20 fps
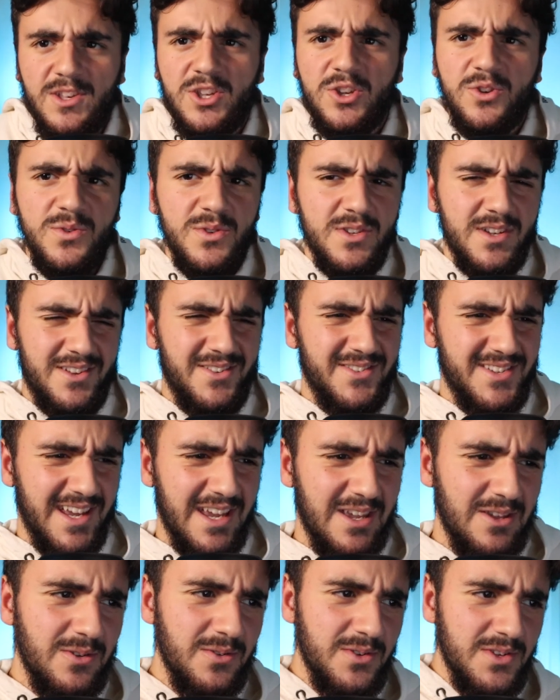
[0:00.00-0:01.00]
I don't
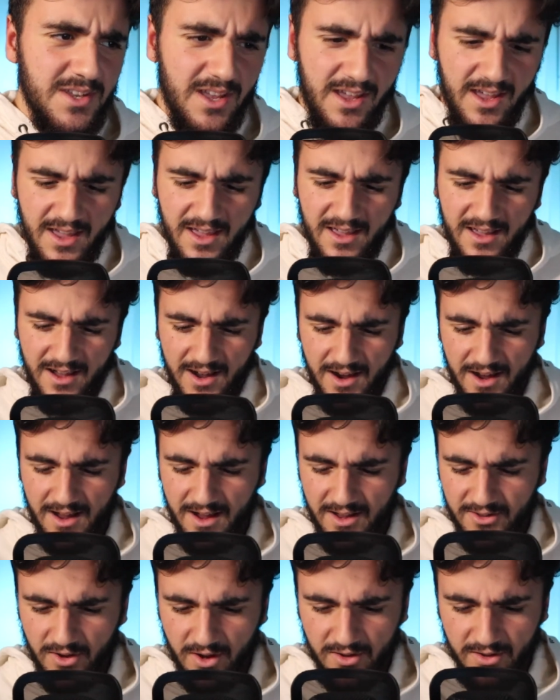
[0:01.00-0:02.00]
say yous.
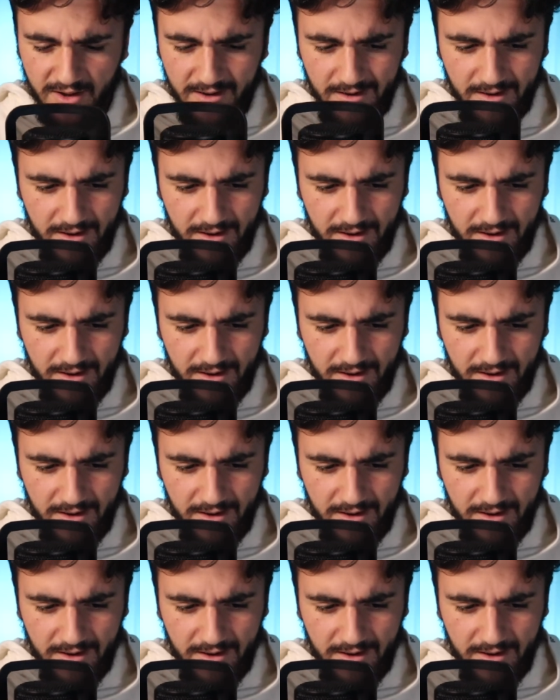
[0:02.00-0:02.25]
I